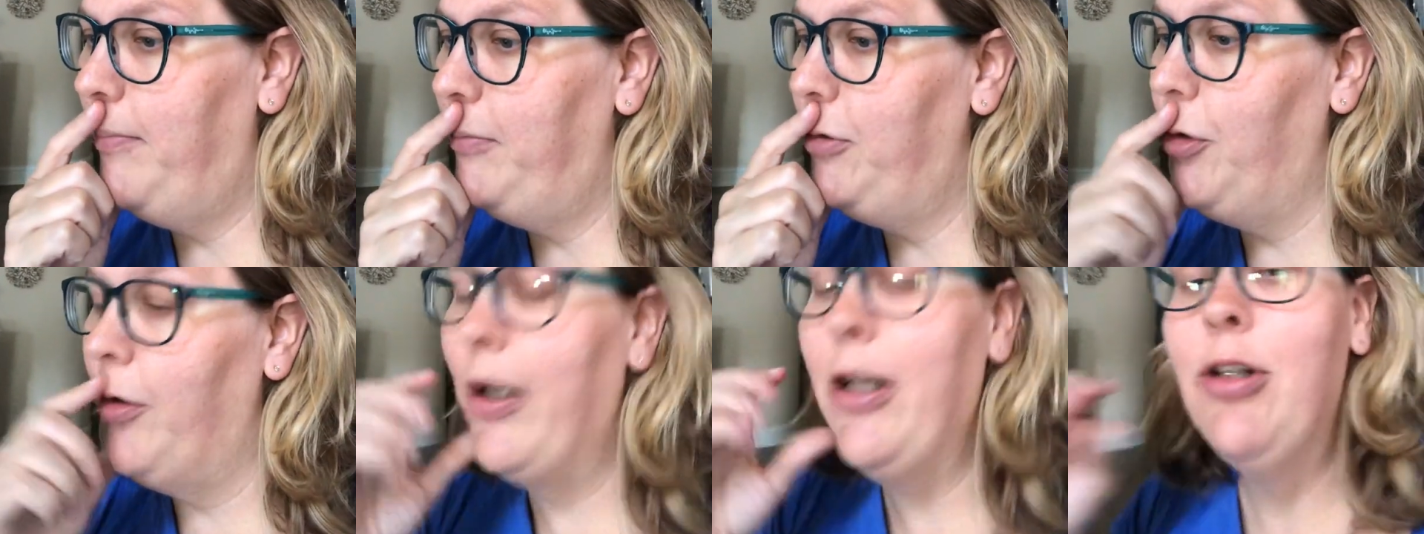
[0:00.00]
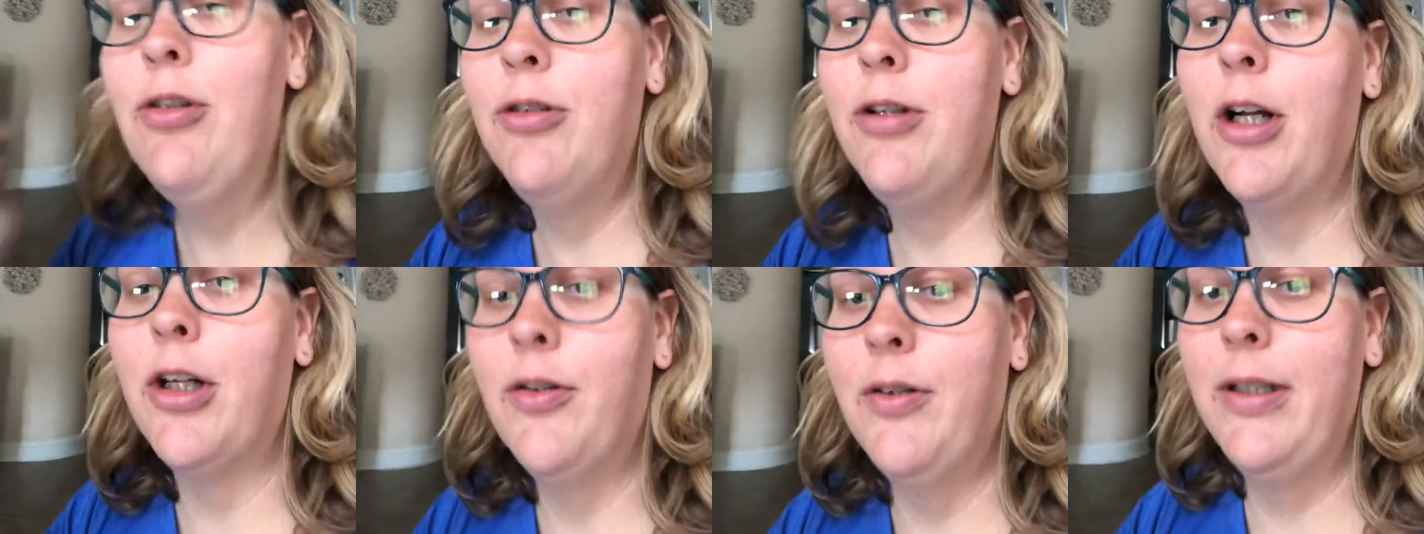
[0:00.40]
Your
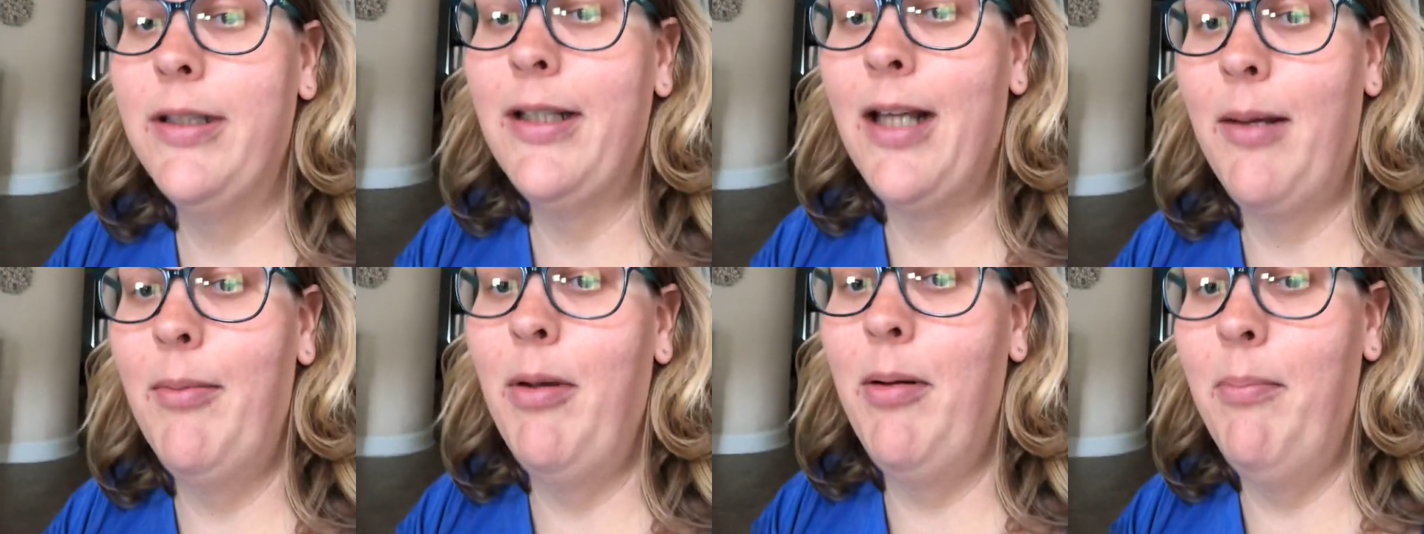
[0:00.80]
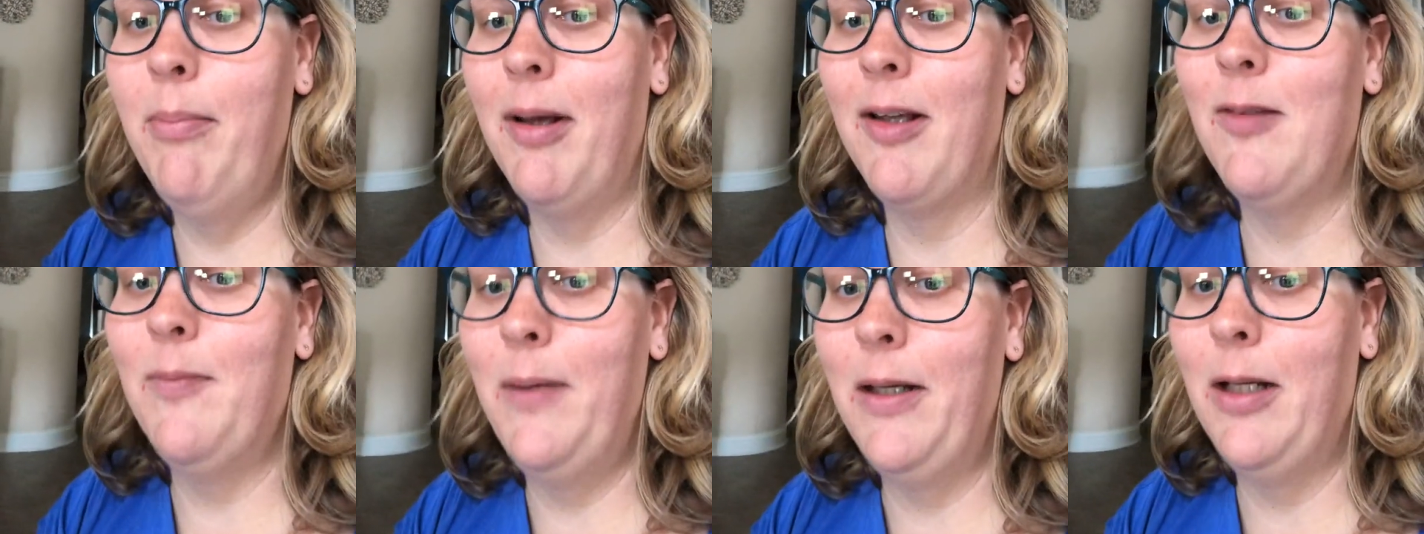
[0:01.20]
introductory assignment
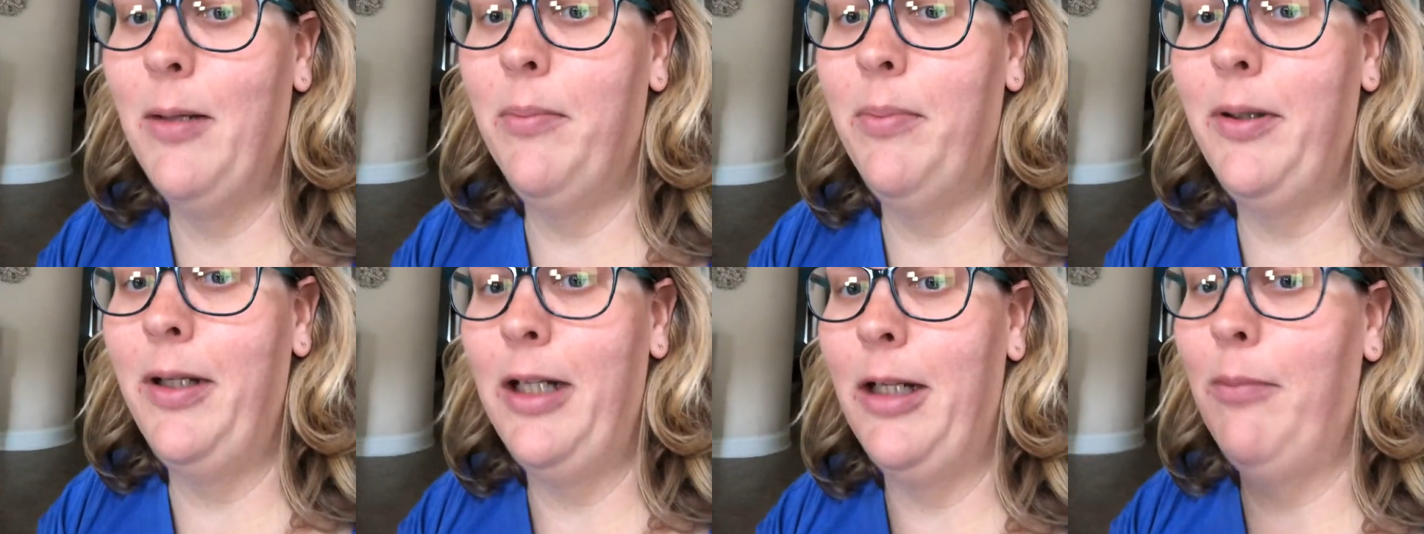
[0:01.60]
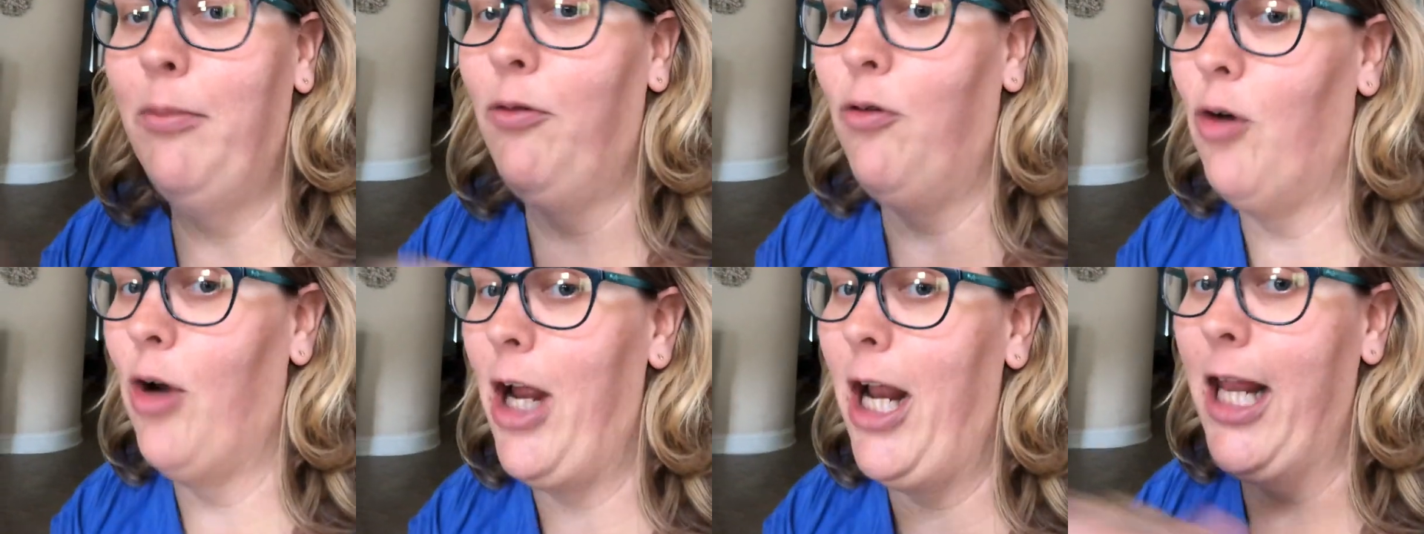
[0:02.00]
must be completed
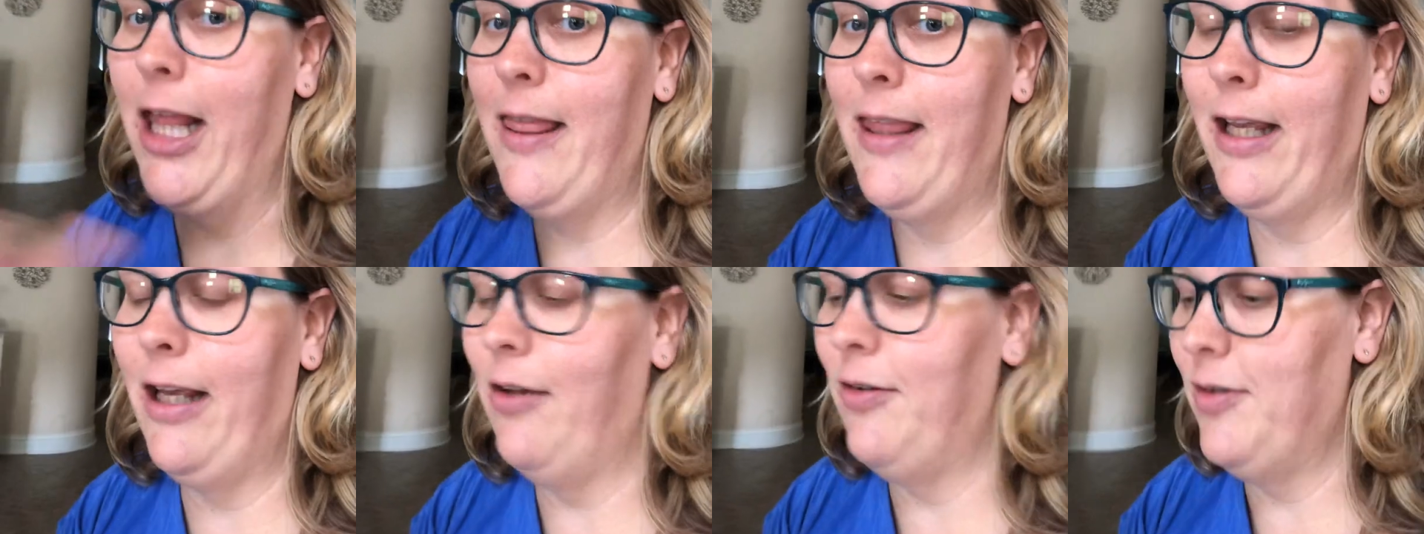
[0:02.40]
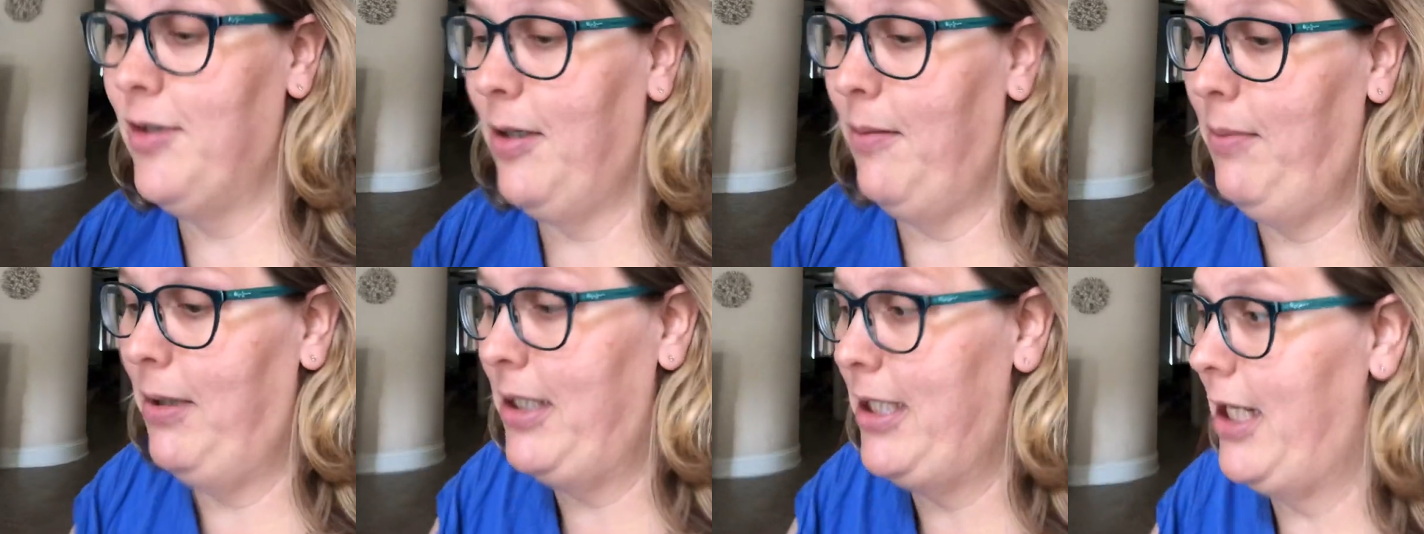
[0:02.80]
before anything else
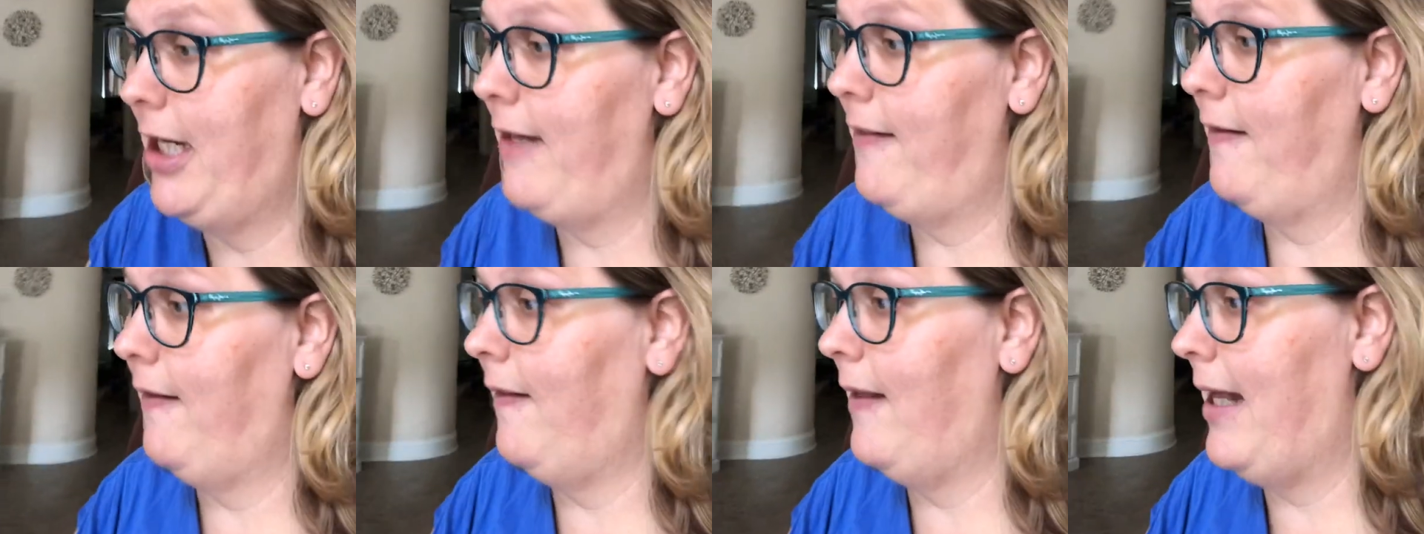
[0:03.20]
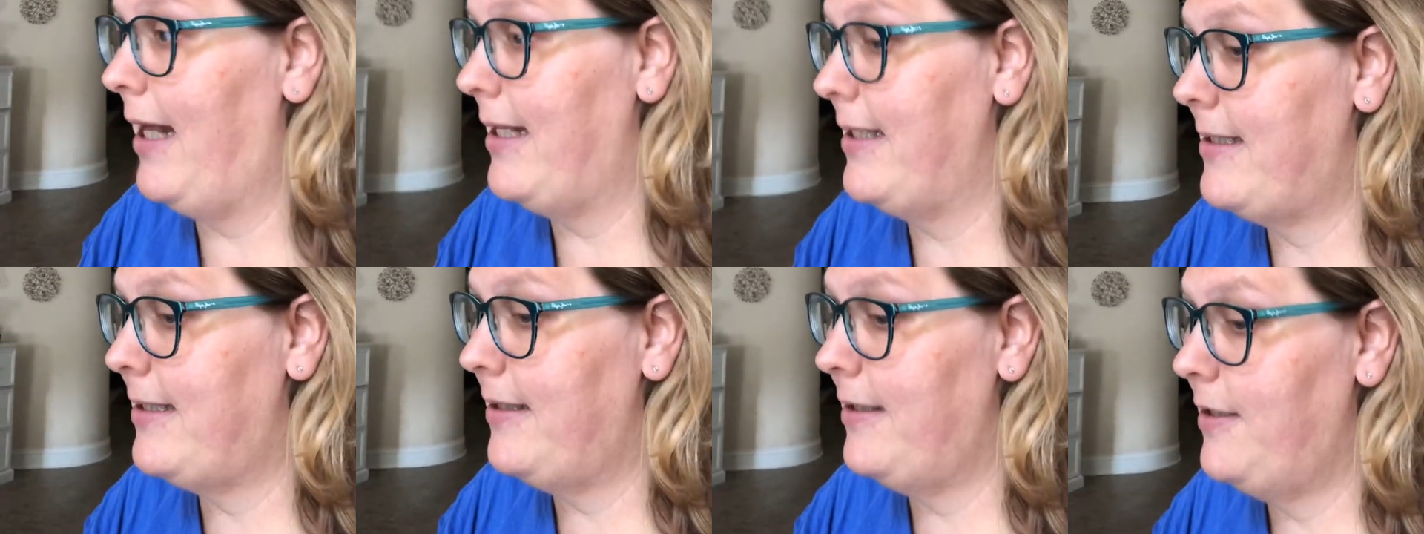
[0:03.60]
can be done in the
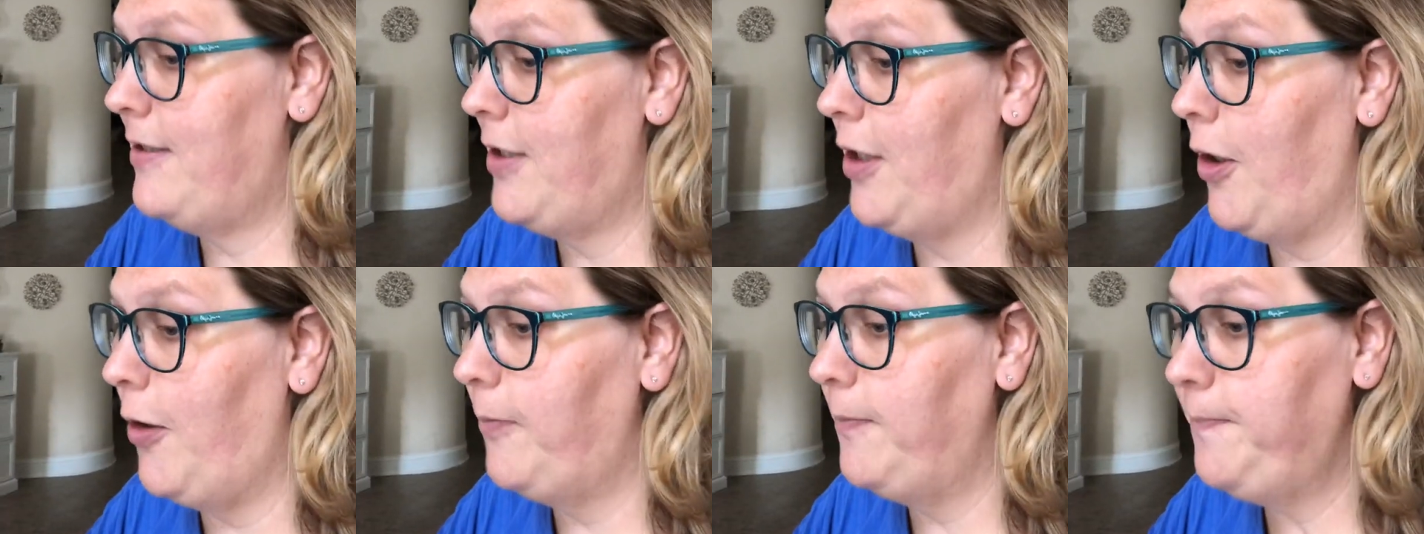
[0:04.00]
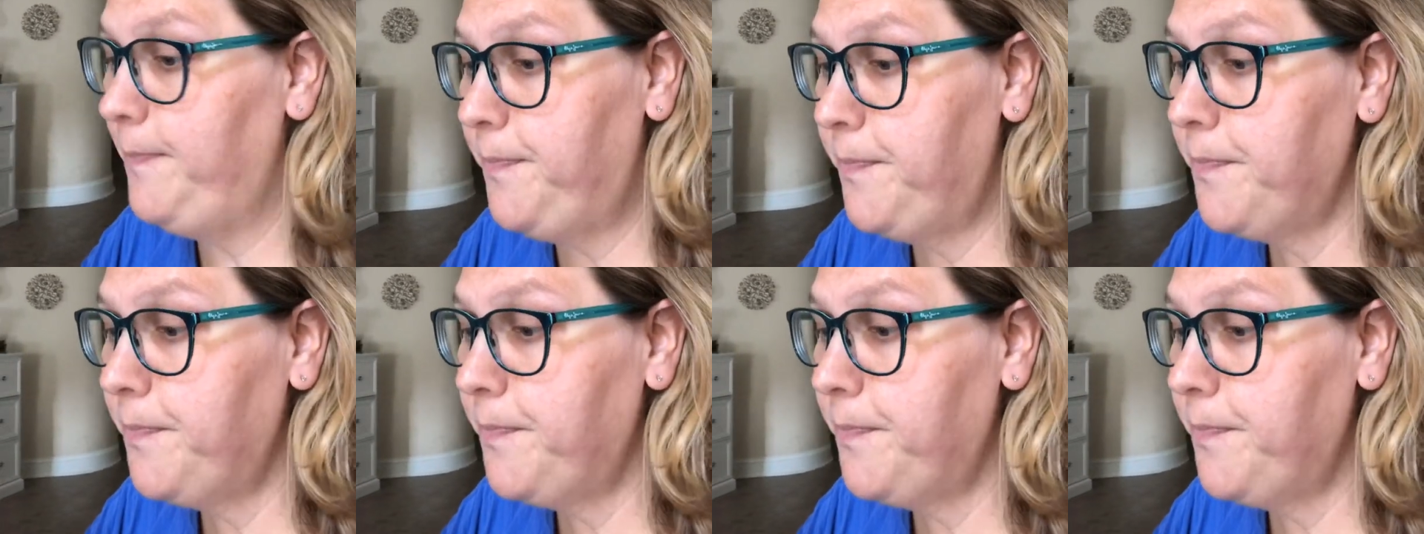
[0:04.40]
class. So